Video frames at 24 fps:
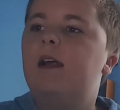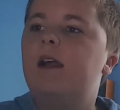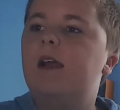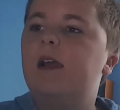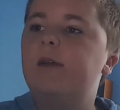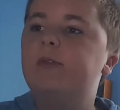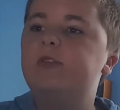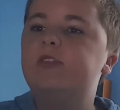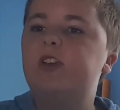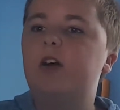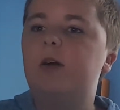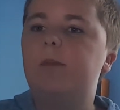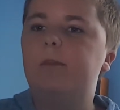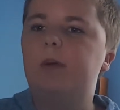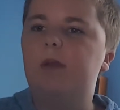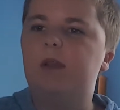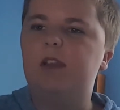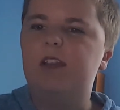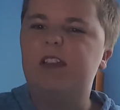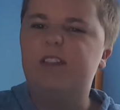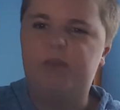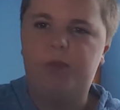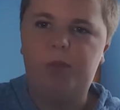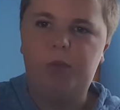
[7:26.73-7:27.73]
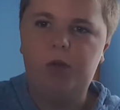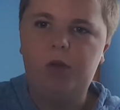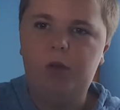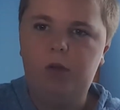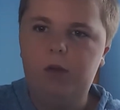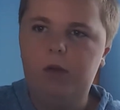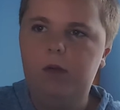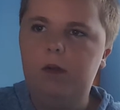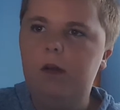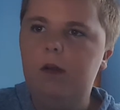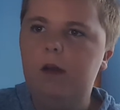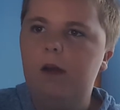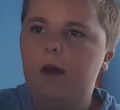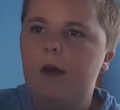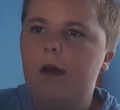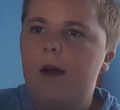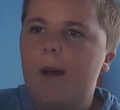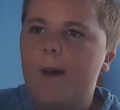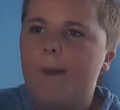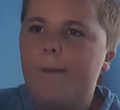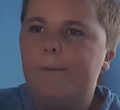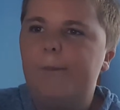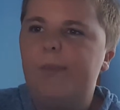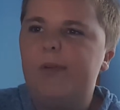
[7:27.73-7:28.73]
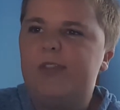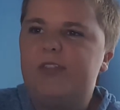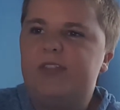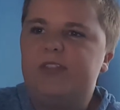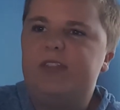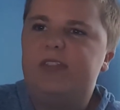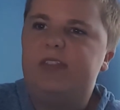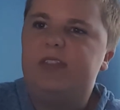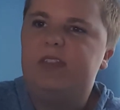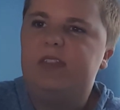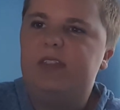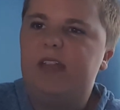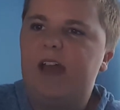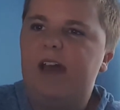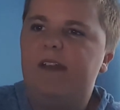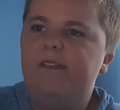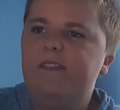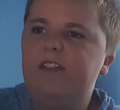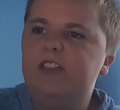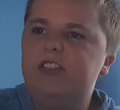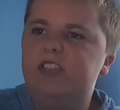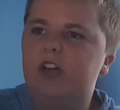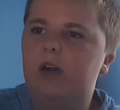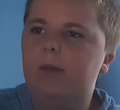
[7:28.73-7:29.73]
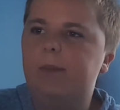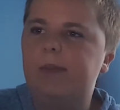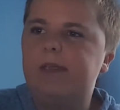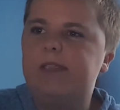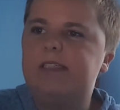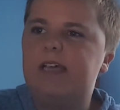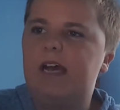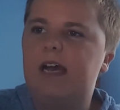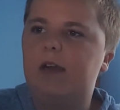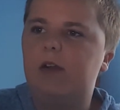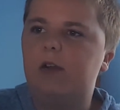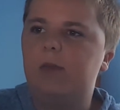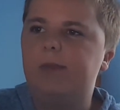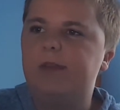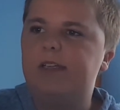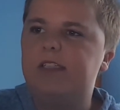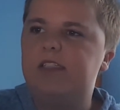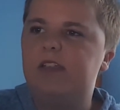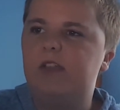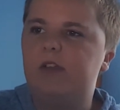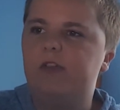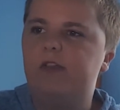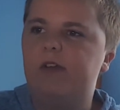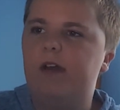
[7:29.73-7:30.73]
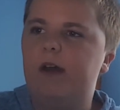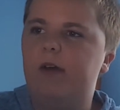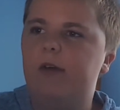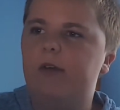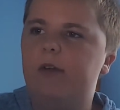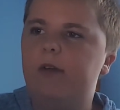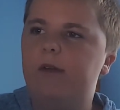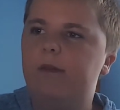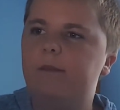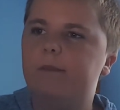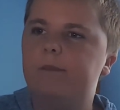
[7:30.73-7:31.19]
It was unbelievable. But then the zombie tackled me to the ground.